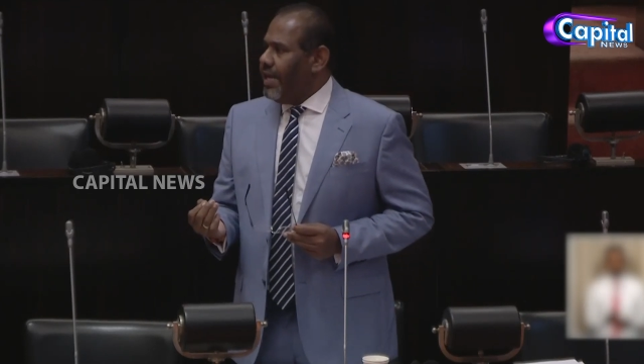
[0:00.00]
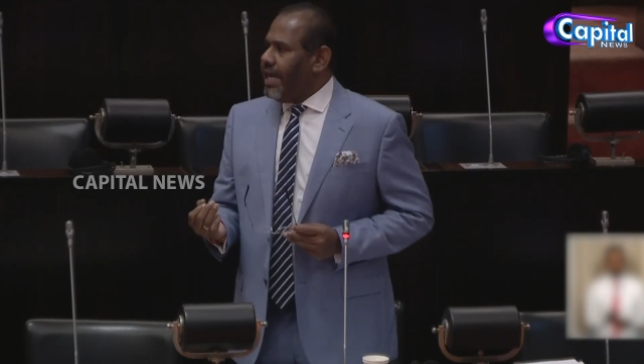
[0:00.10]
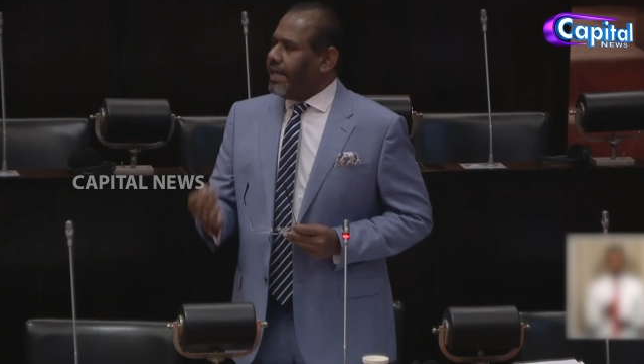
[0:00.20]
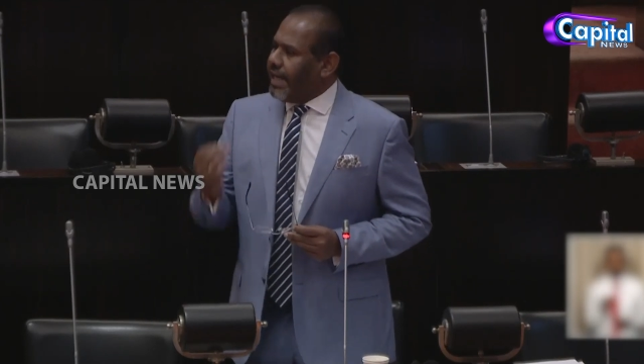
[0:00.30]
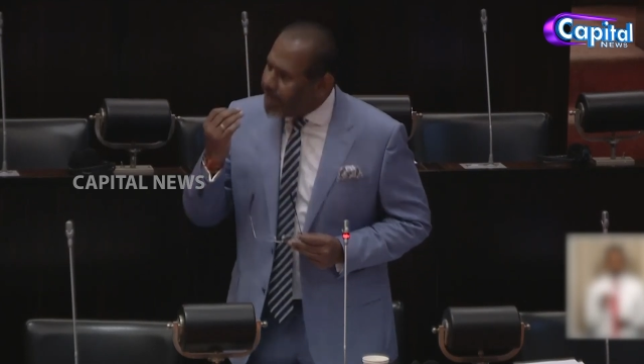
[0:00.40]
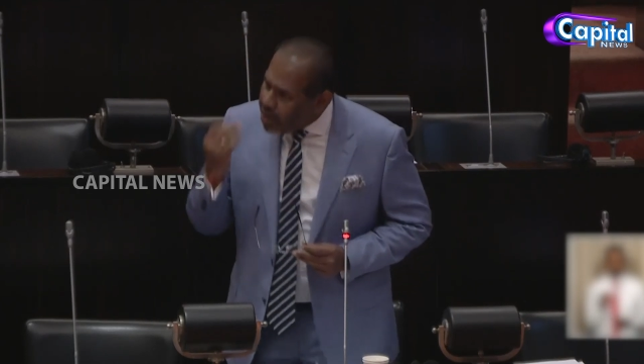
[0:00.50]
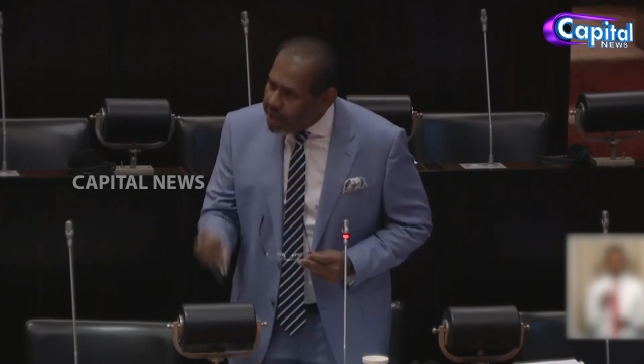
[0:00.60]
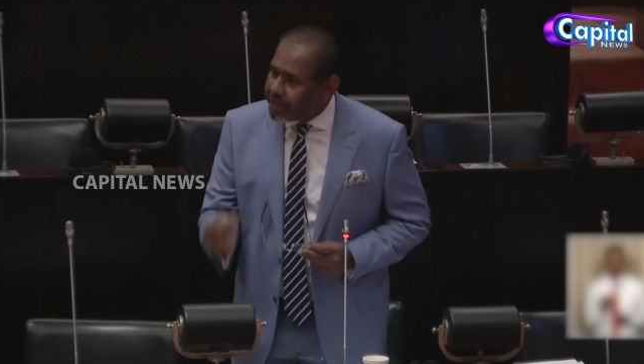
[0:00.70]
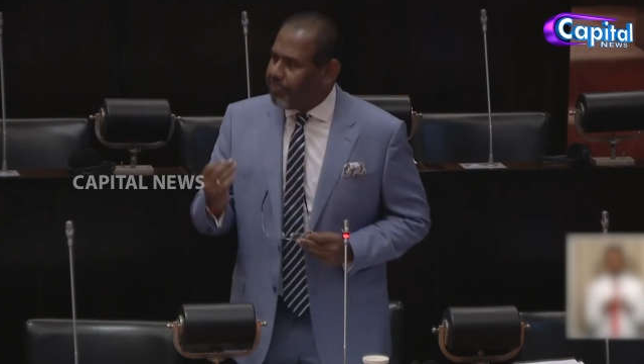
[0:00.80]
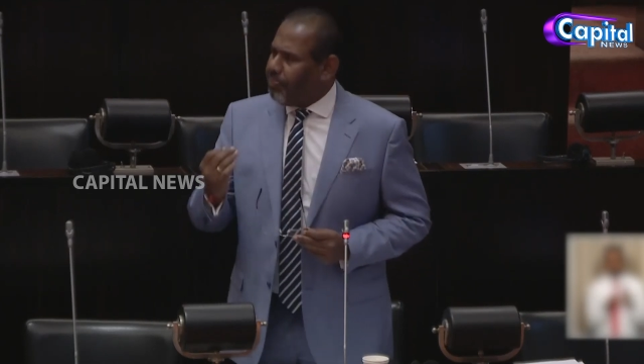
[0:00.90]
it
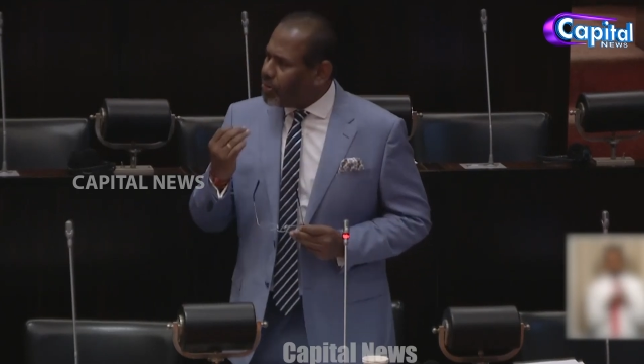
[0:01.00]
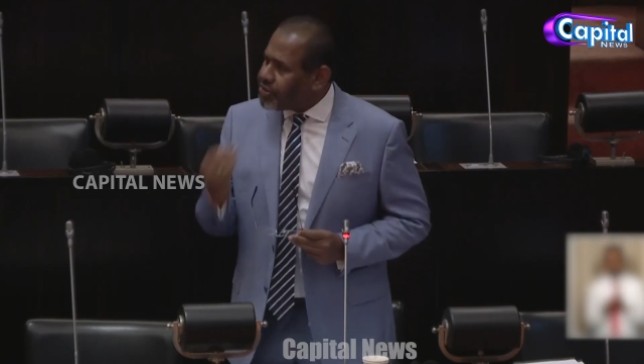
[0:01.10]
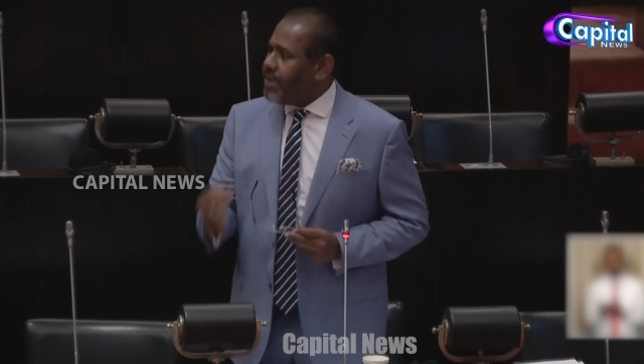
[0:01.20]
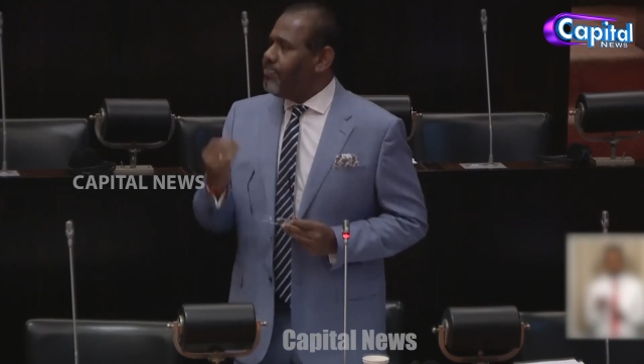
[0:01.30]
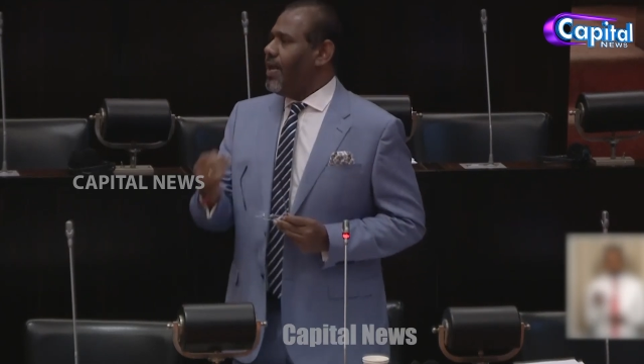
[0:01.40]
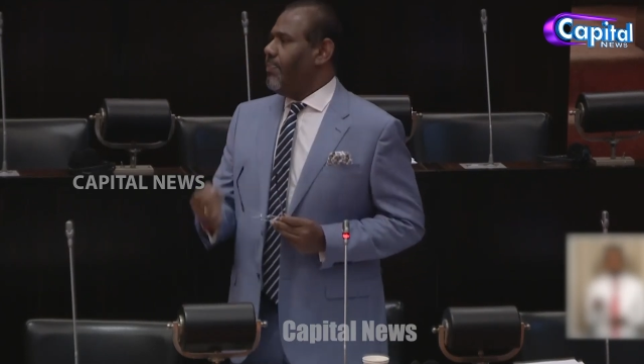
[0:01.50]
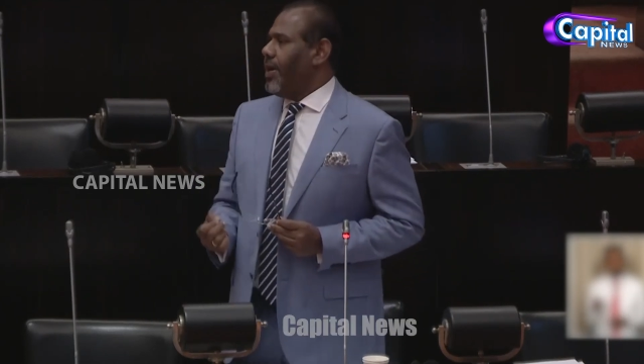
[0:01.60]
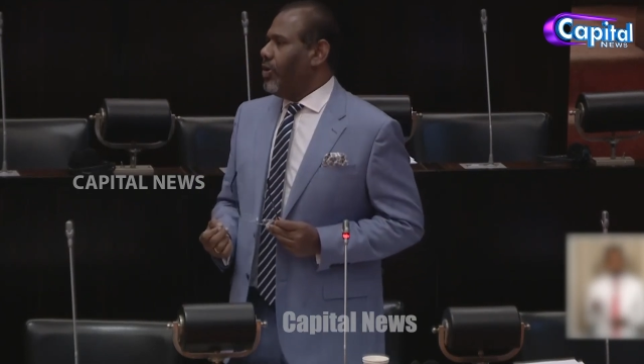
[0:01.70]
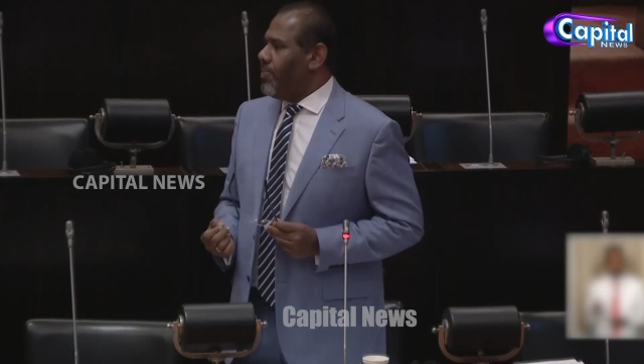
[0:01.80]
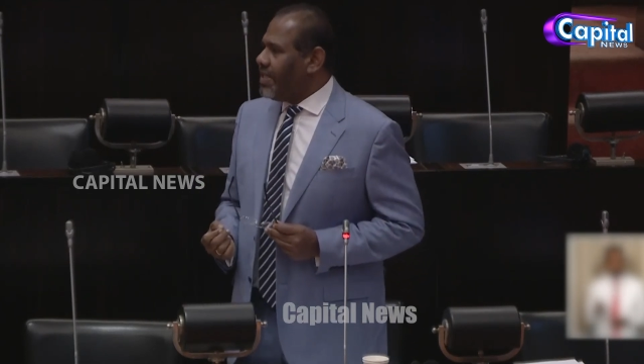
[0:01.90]
cannot possibly
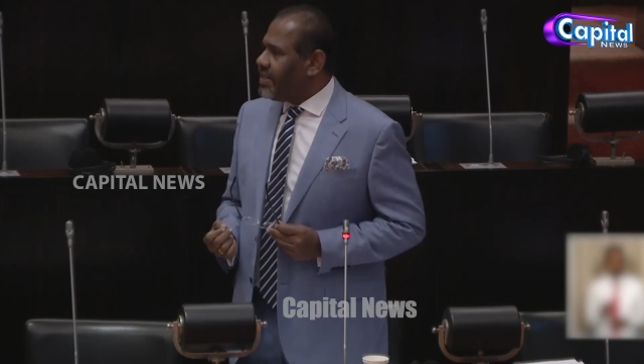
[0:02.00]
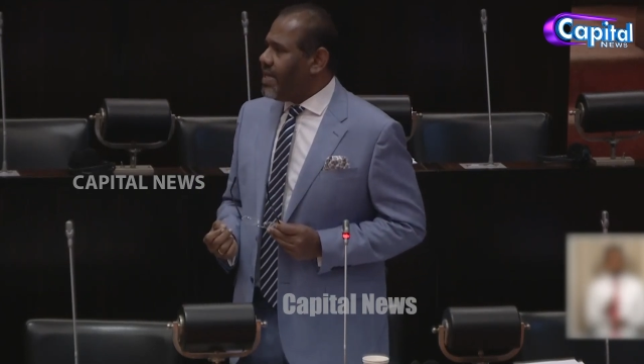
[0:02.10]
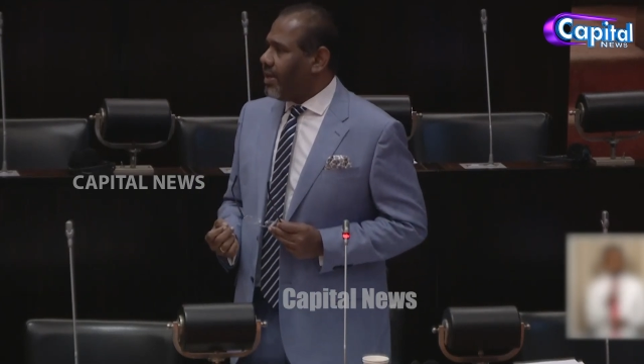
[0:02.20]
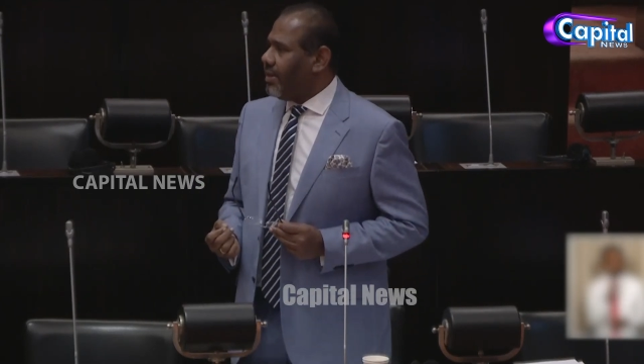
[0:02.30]
be domestic.